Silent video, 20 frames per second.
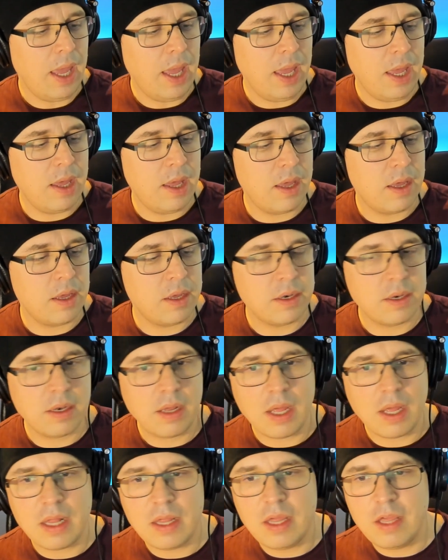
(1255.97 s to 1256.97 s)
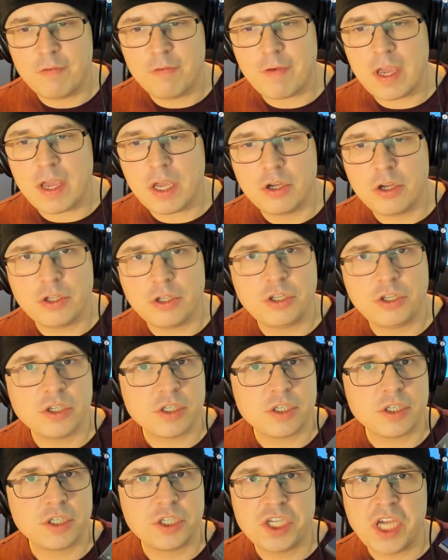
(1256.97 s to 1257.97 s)
And if I could
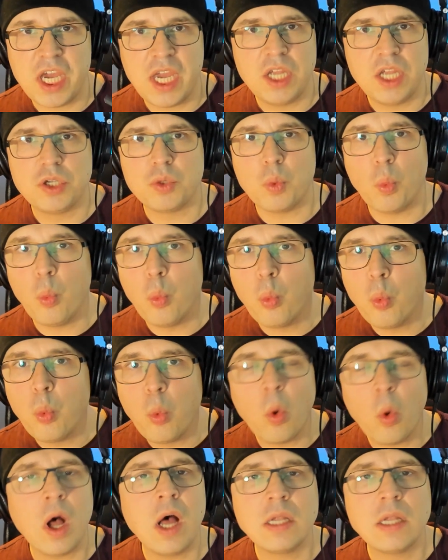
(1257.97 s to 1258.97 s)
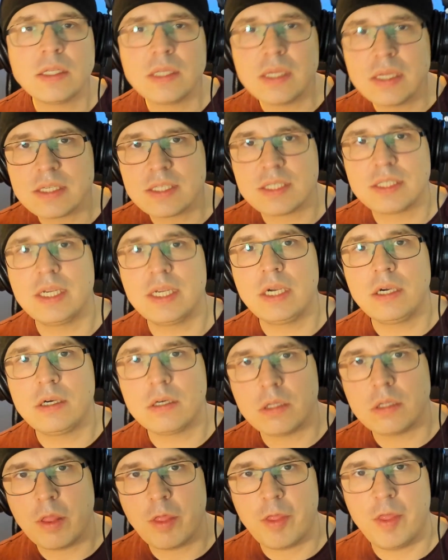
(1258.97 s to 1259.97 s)
just change one
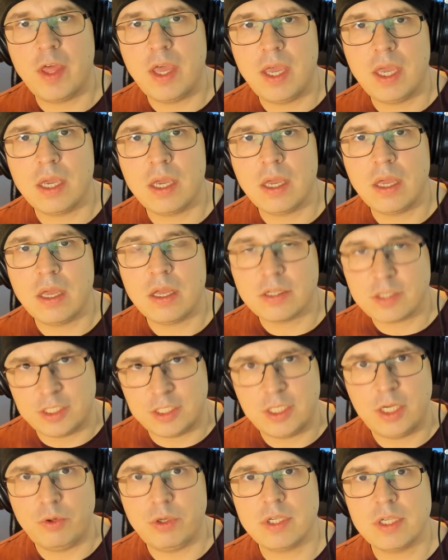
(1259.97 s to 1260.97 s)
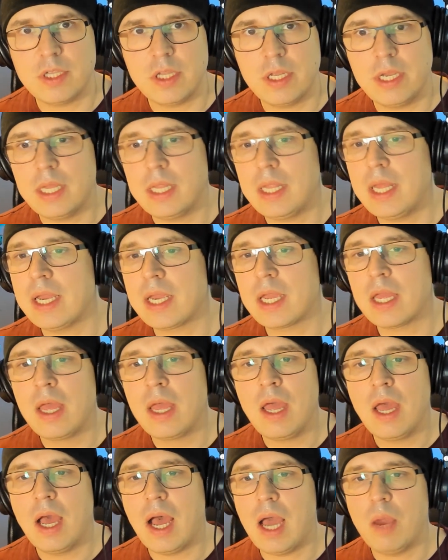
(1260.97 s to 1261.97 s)
single thing, seriously, like
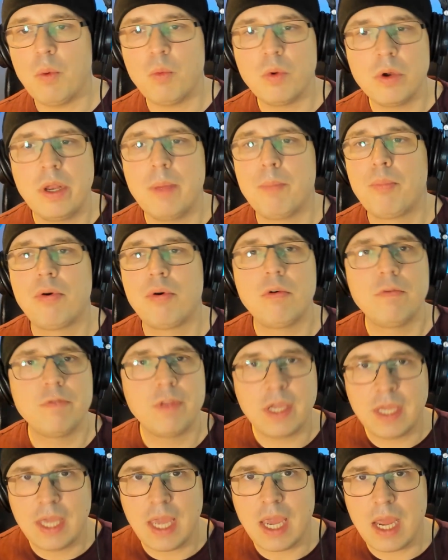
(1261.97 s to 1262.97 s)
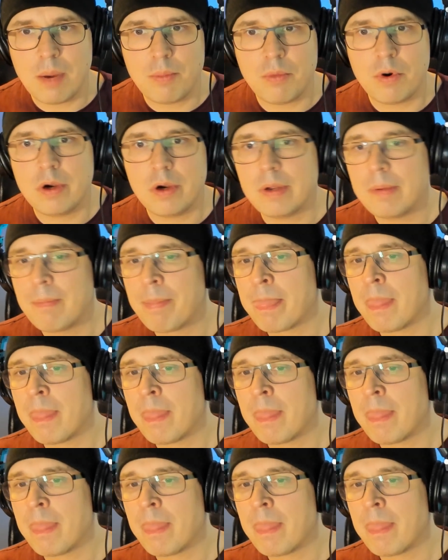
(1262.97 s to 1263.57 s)
I wouldn't improve the camera.